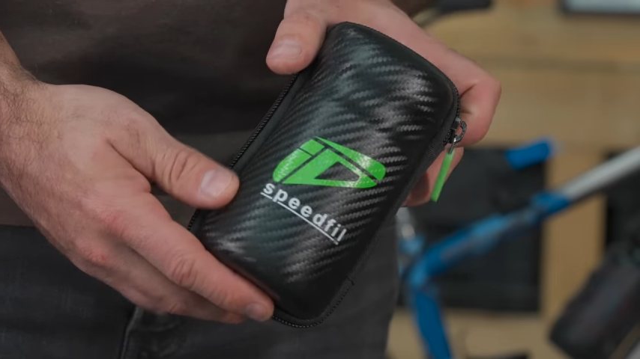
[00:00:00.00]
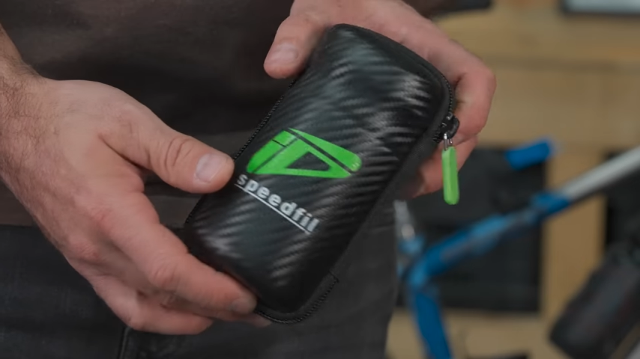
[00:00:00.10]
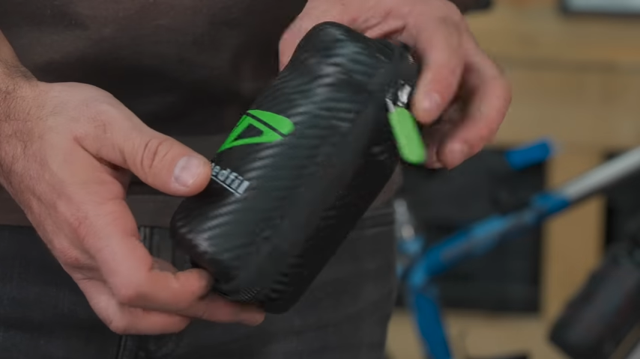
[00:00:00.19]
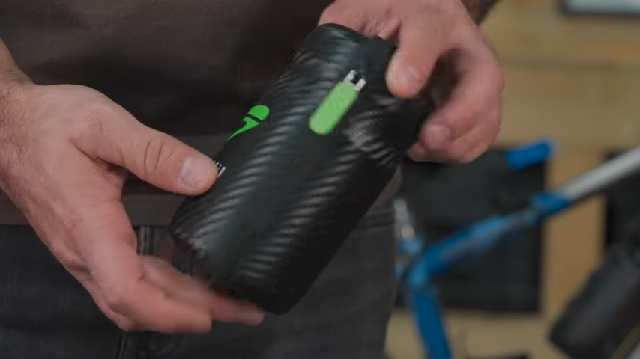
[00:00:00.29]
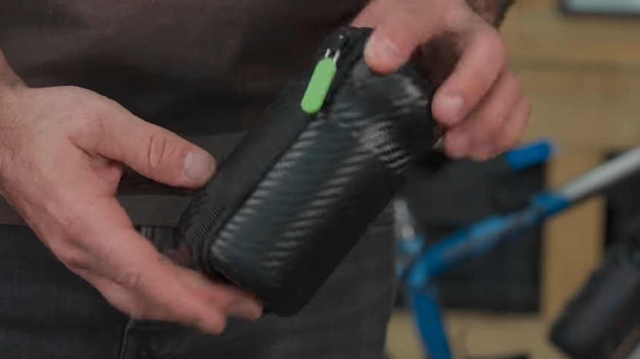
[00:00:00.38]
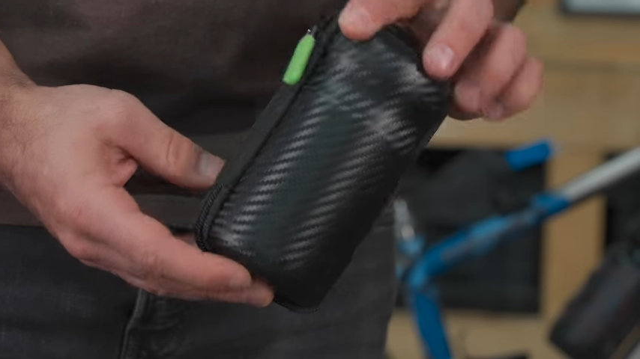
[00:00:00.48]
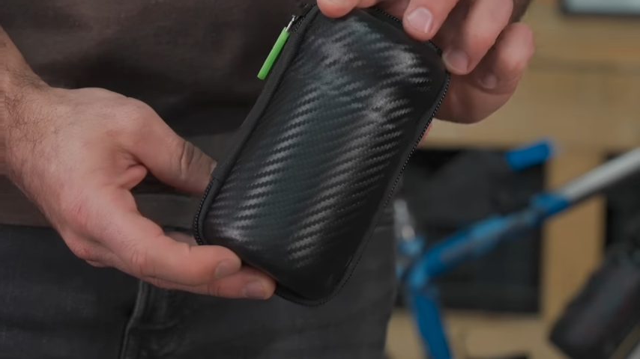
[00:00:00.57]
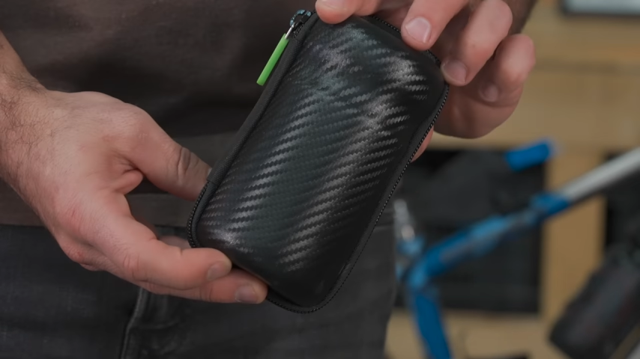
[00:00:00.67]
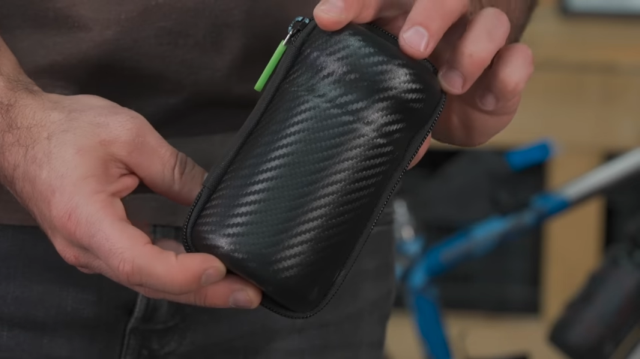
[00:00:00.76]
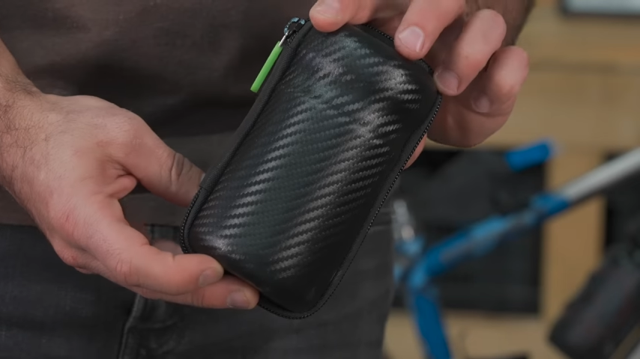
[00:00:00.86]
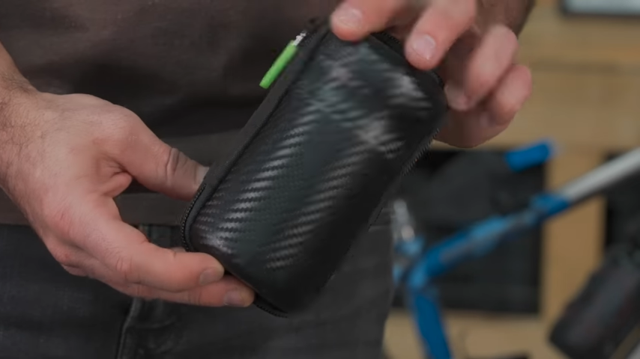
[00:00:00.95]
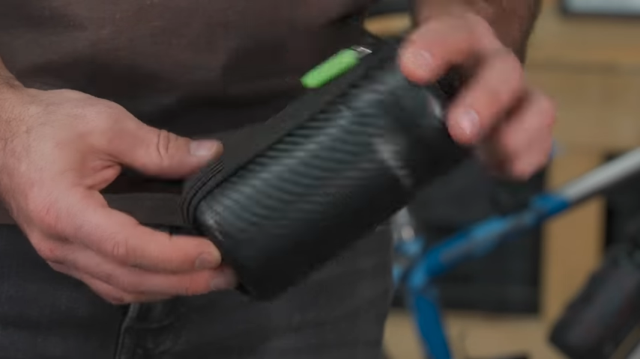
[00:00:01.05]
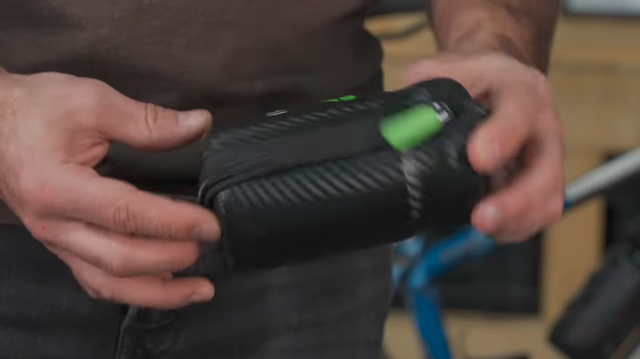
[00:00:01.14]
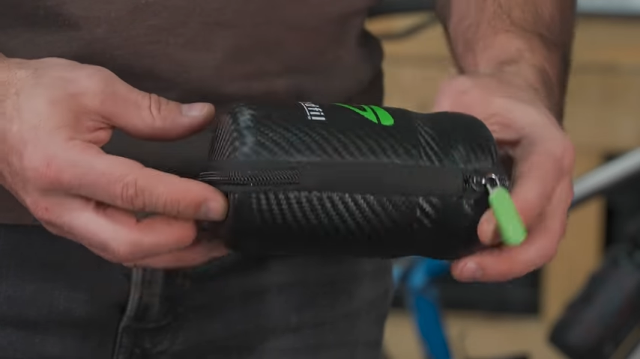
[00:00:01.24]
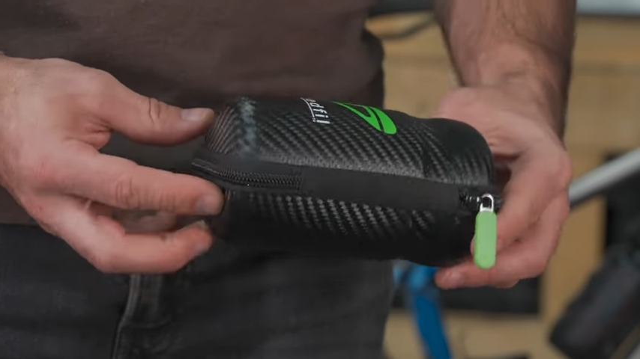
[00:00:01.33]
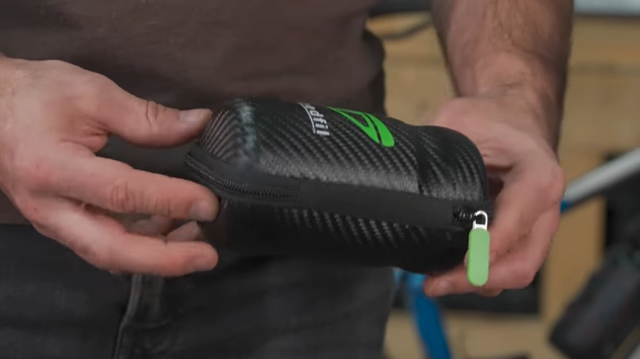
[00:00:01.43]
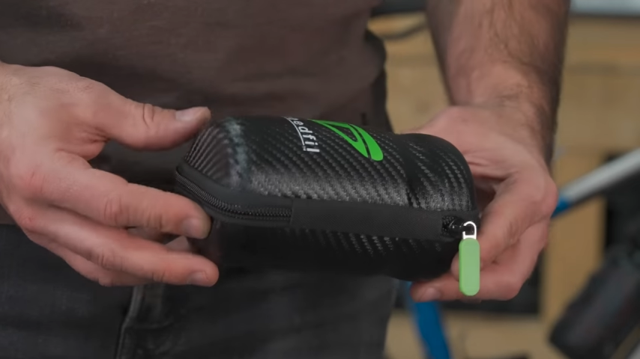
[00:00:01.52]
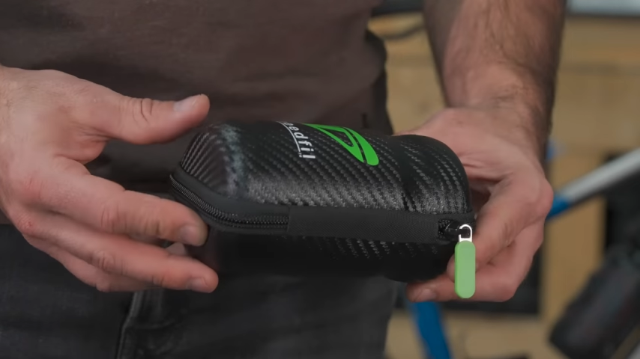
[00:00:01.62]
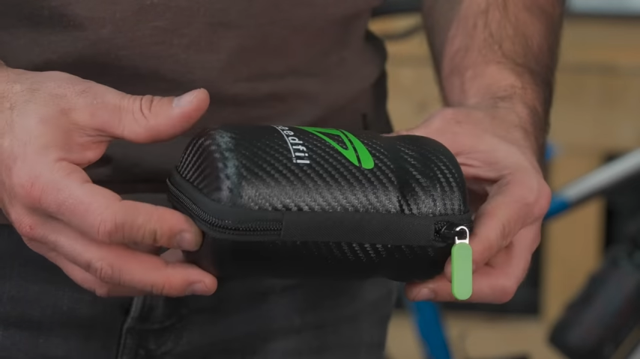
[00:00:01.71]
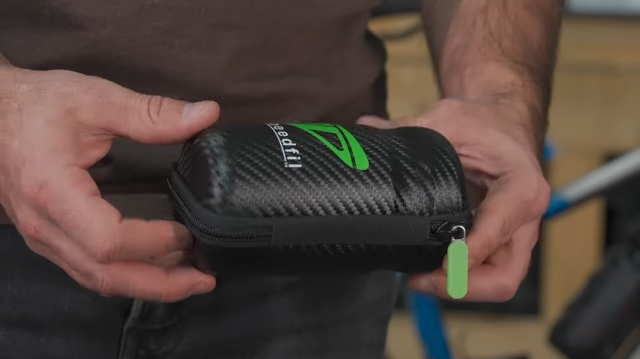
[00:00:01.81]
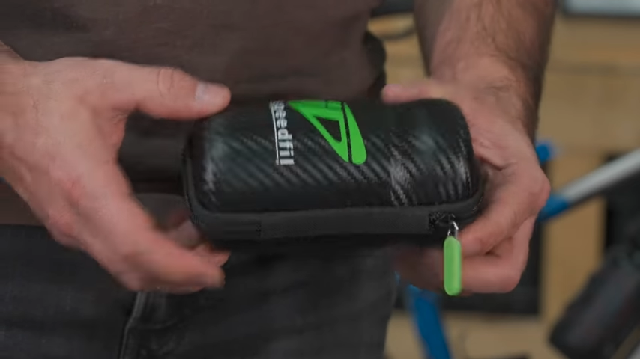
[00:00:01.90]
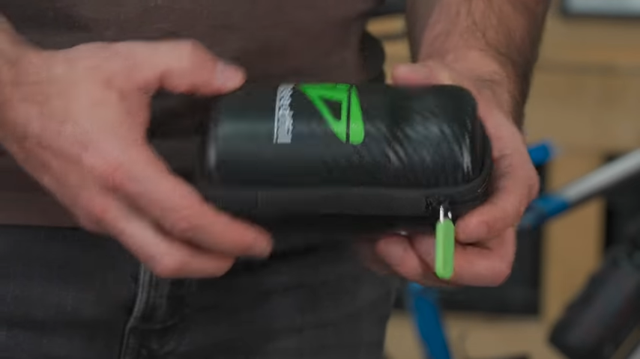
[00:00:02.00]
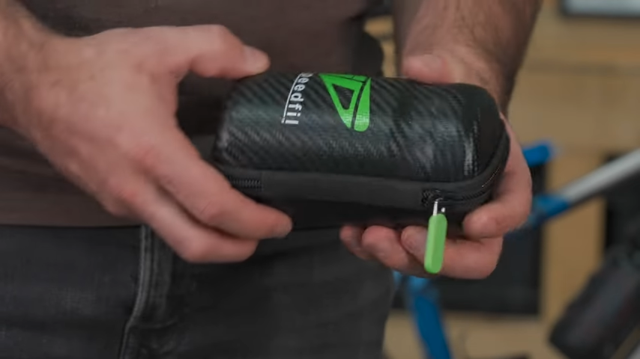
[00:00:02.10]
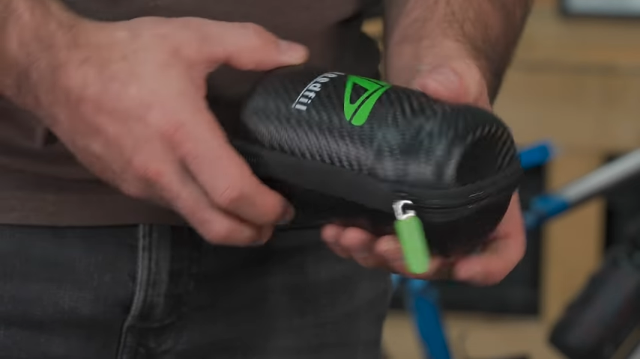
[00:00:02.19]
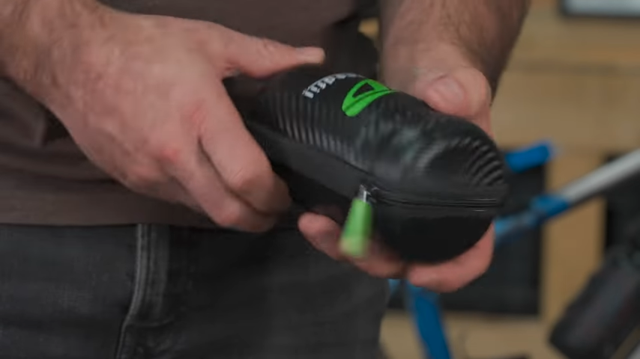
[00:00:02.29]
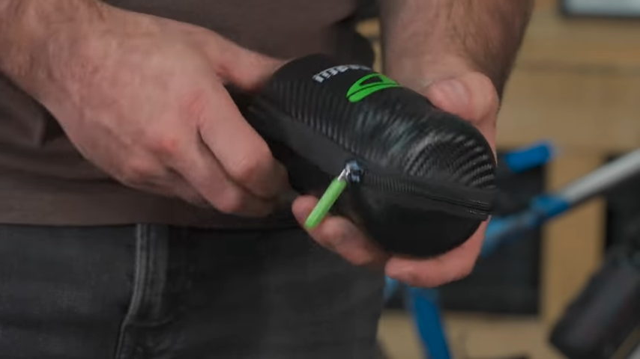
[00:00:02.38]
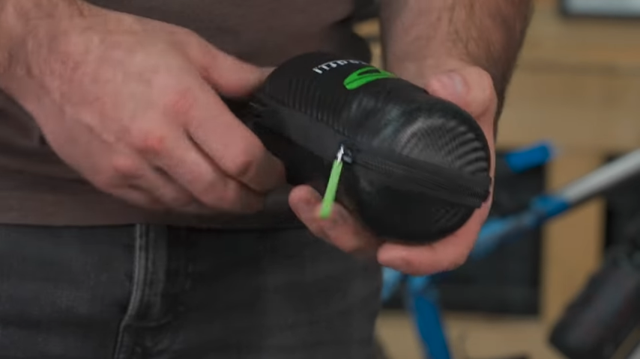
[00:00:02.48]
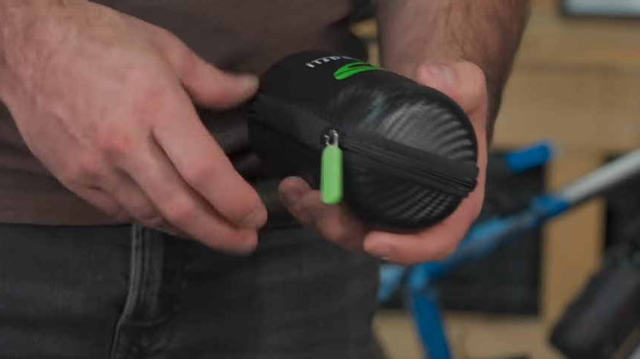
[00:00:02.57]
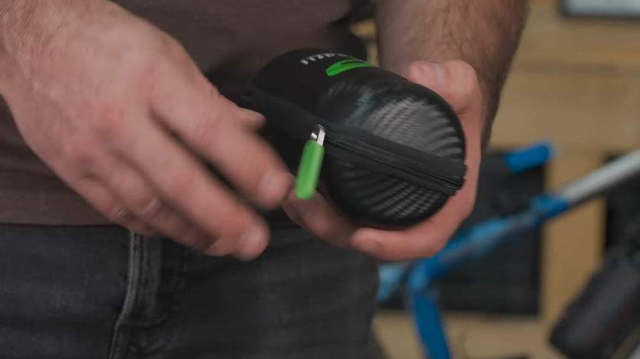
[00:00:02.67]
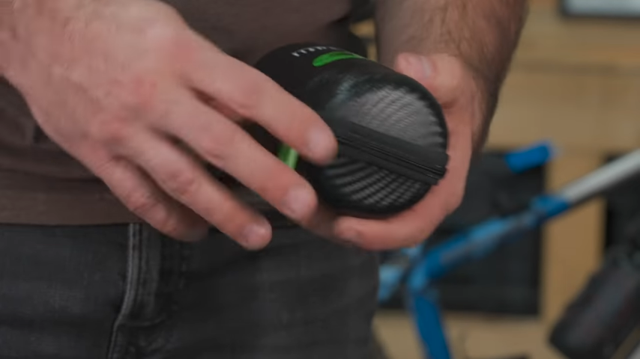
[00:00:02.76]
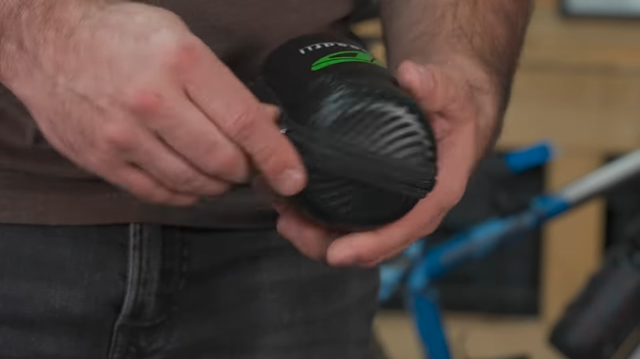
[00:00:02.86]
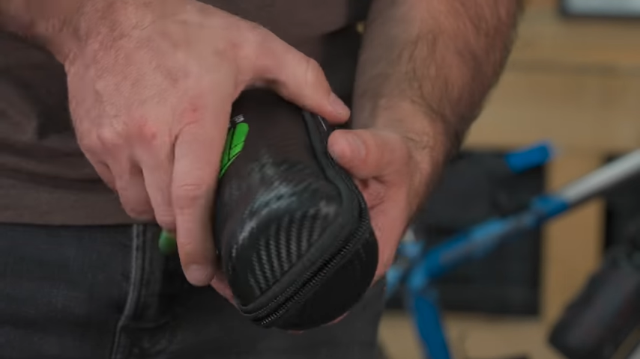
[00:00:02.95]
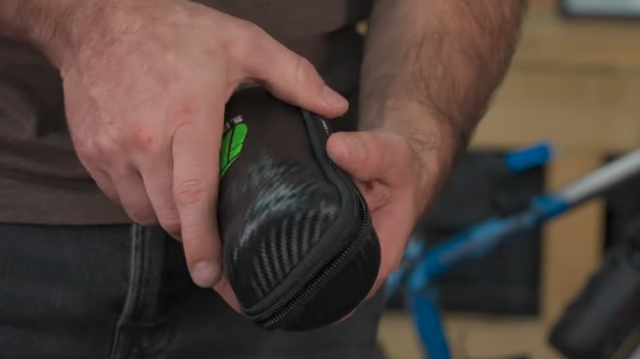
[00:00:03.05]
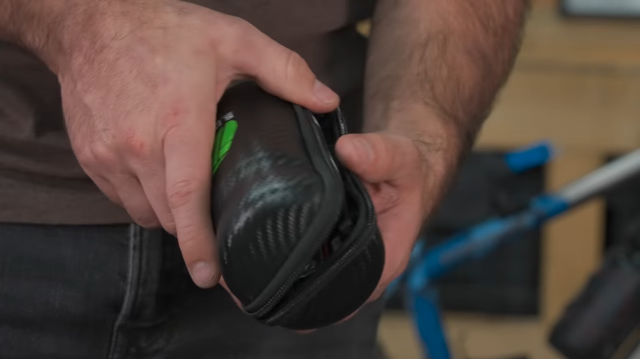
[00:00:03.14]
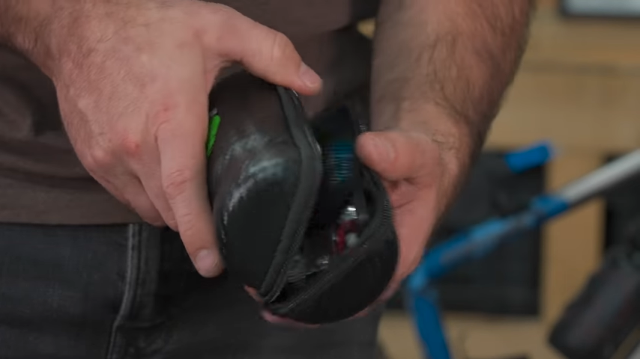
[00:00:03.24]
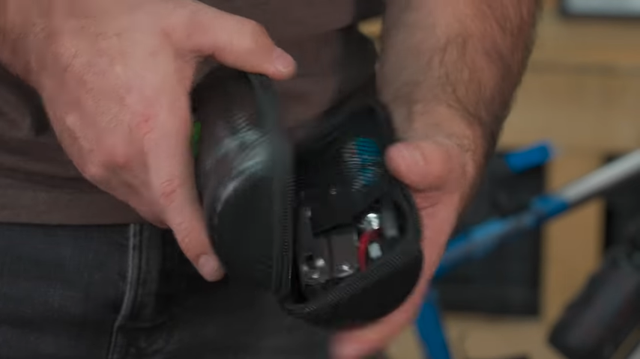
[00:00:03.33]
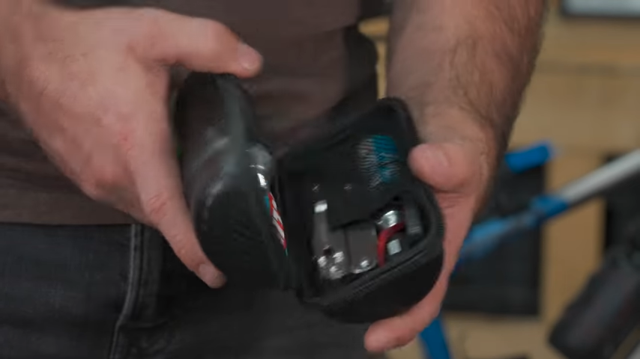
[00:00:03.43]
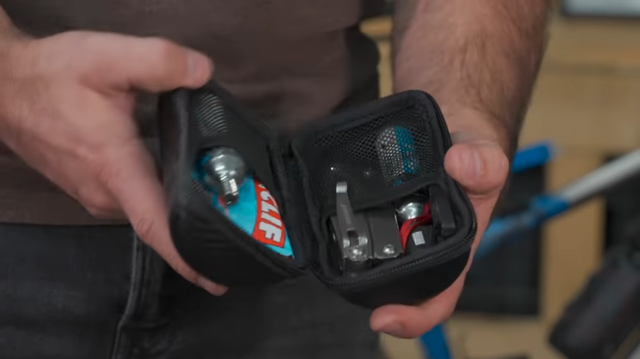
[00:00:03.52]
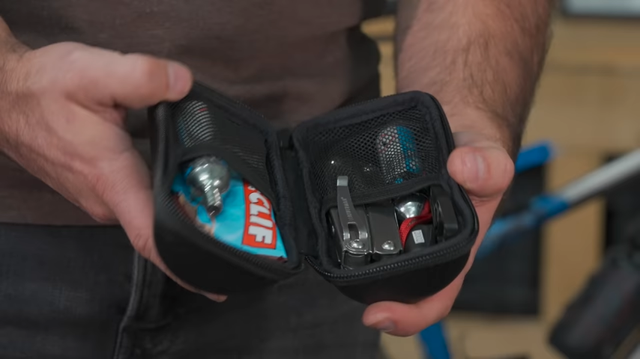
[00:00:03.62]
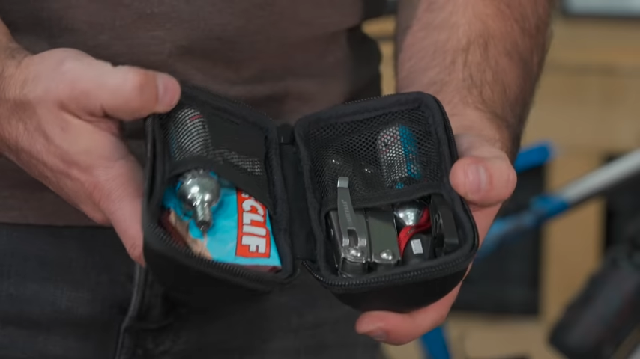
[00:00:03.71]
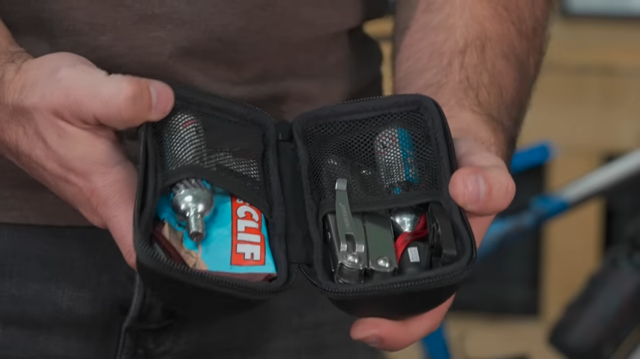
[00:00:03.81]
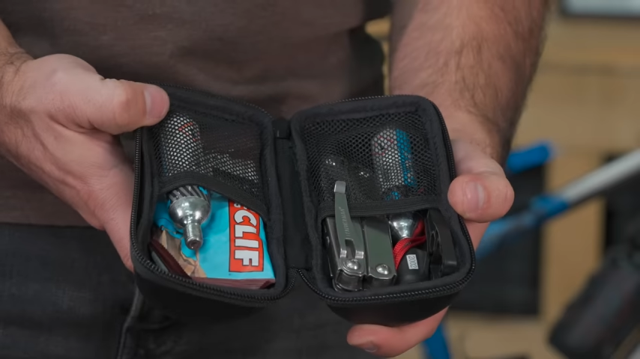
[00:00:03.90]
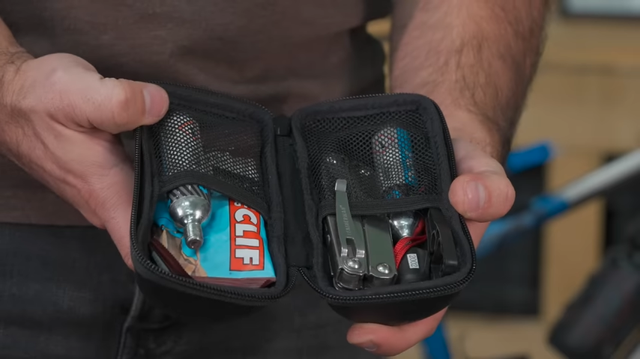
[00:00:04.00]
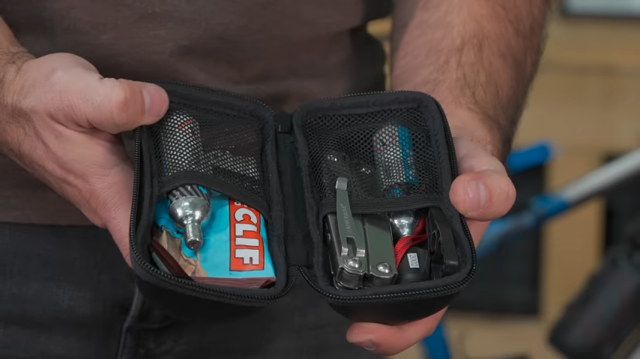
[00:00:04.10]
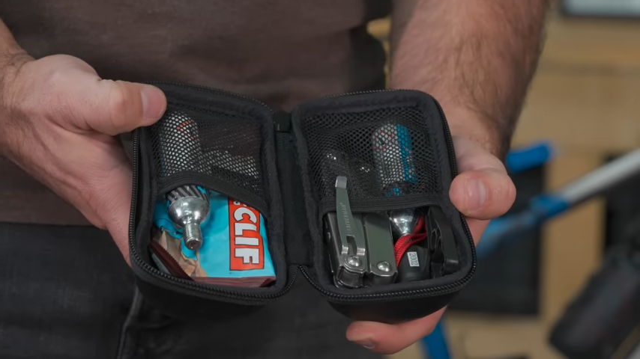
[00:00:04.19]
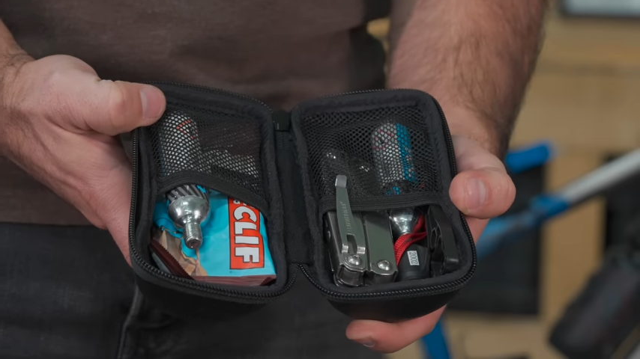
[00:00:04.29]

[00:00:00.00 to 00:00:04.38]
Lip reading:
Nobody's mouth can be seen.